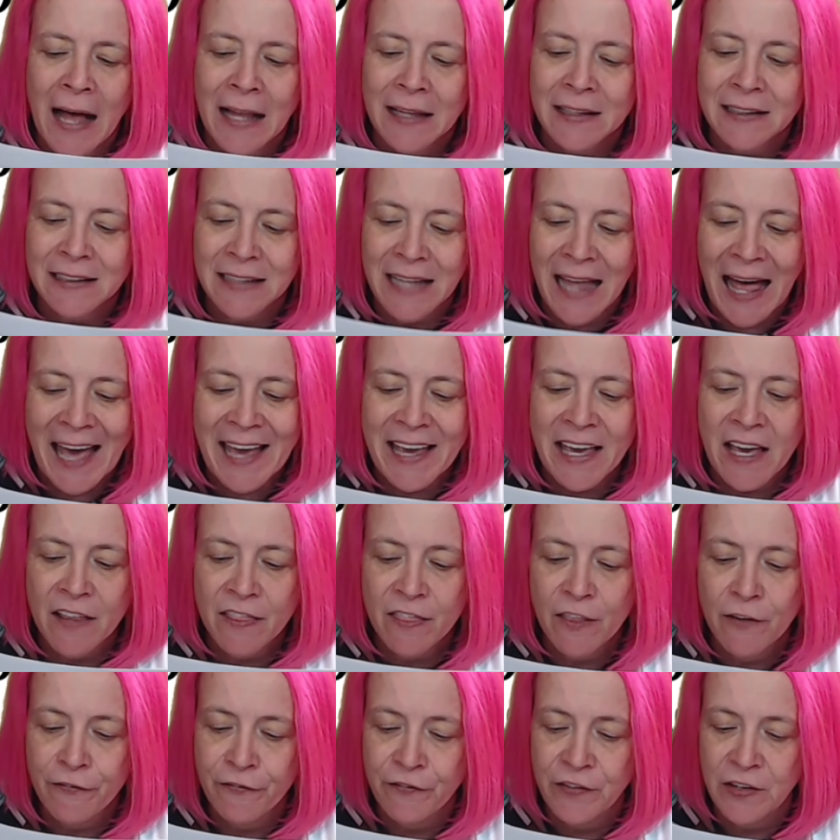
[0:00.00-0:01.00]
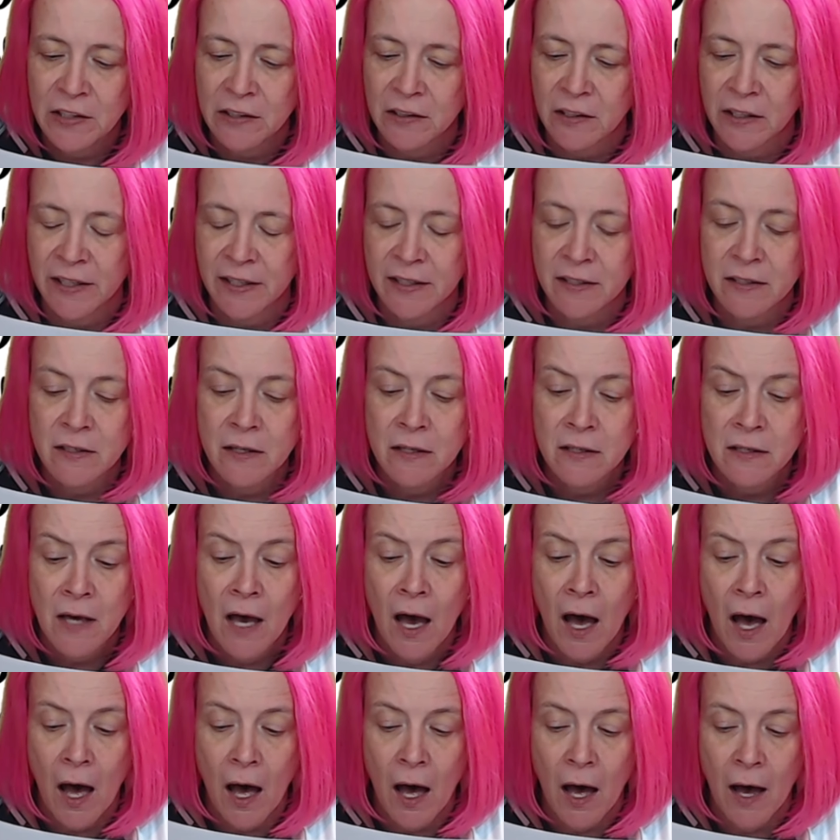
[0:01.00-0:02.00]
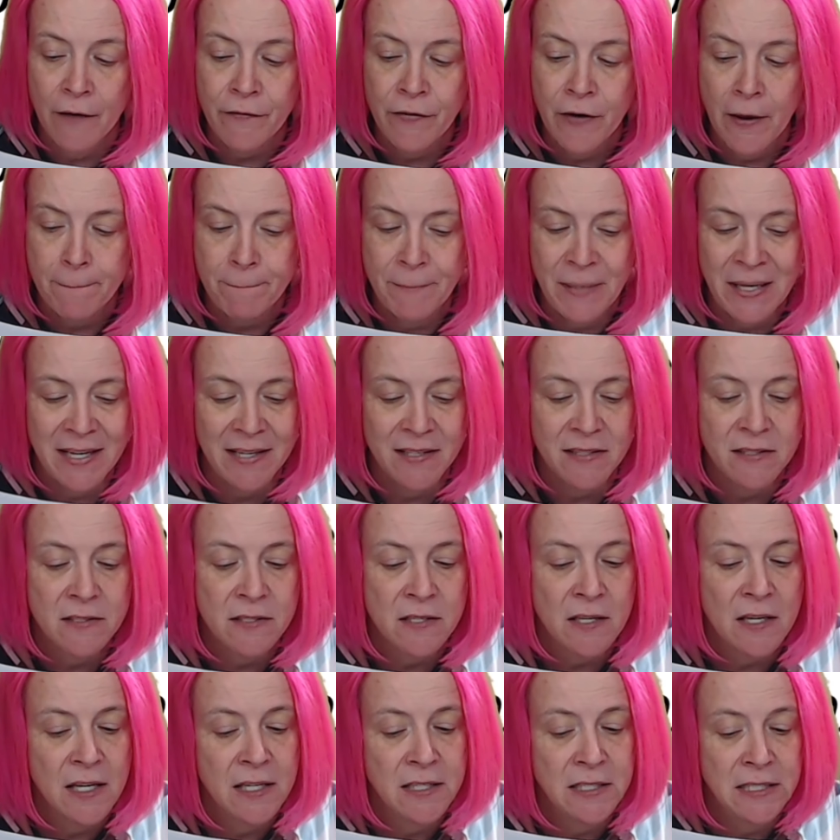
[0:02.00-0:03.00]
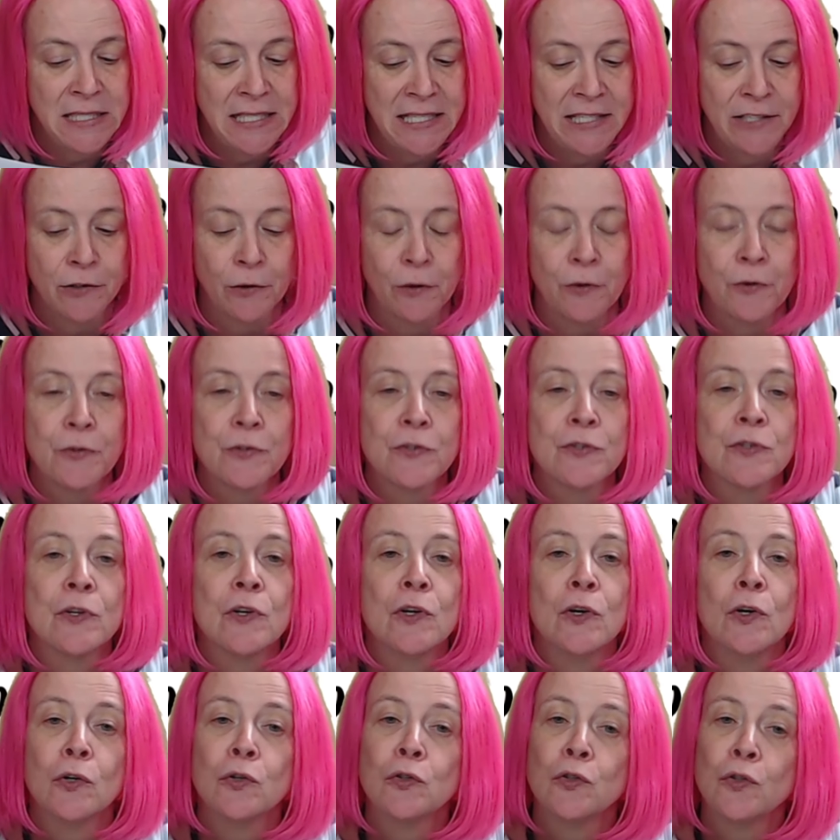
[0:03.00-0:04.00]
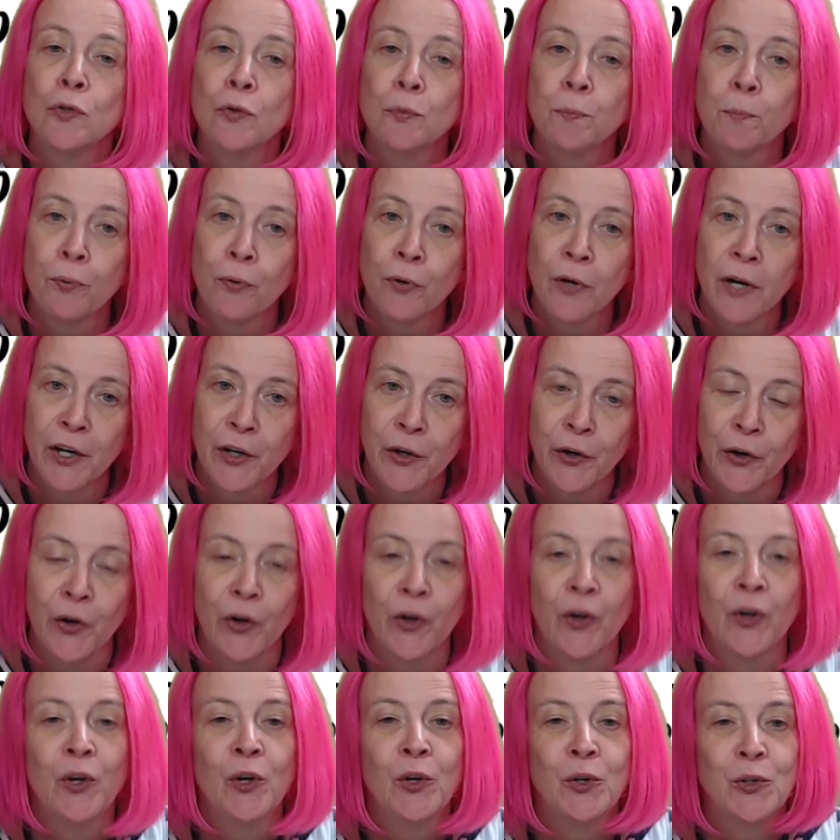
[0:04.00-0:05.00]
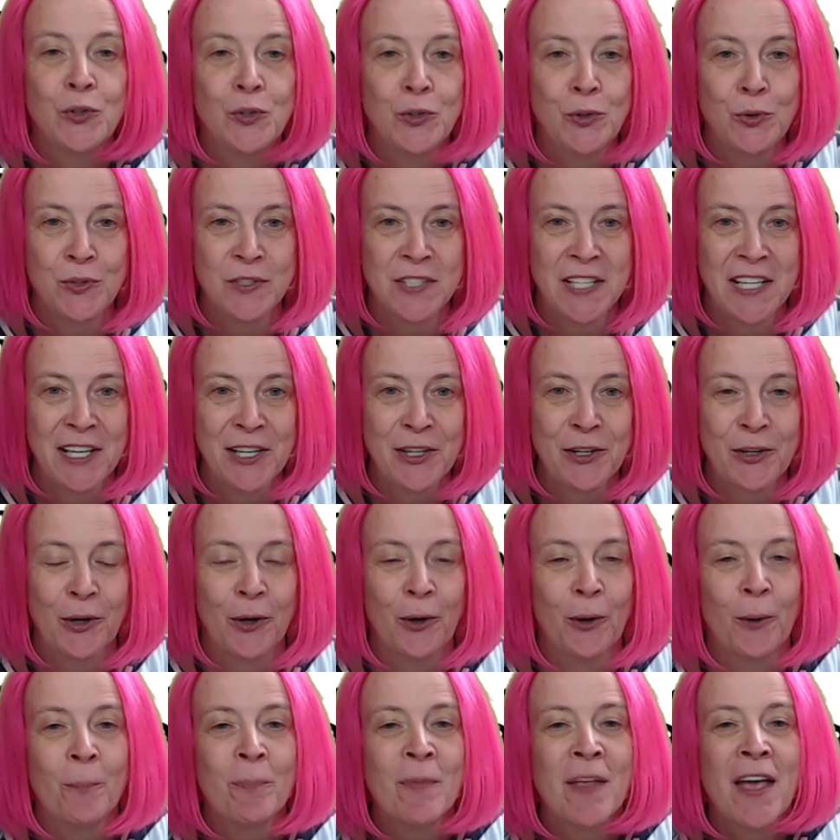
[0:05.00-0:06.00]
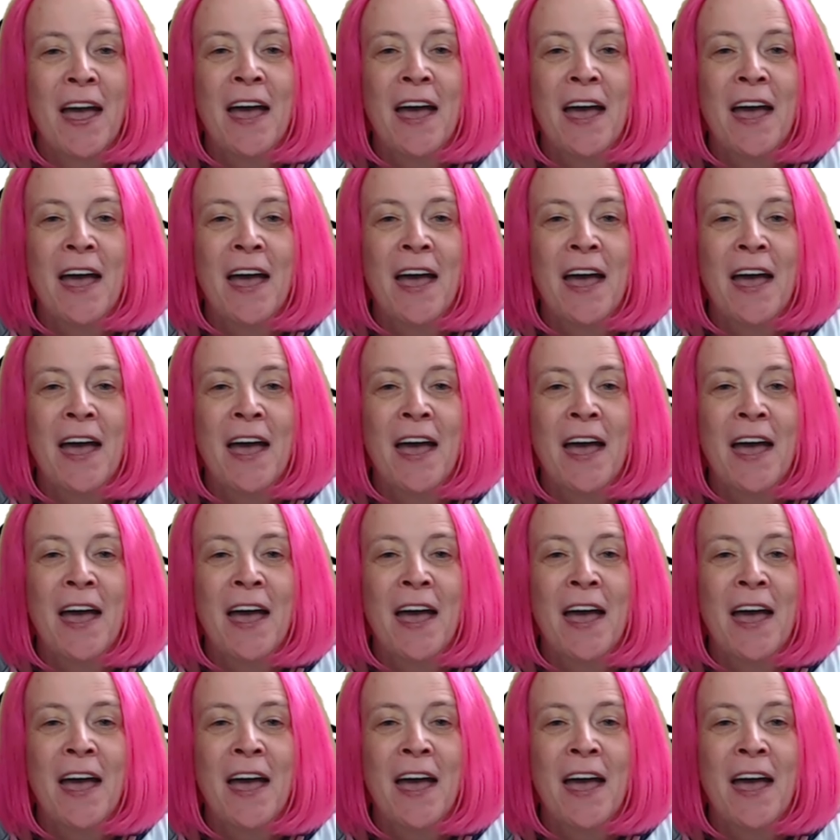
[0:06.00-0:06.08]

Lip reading: Like the feeling of pins and needles, to prickle, to tingle.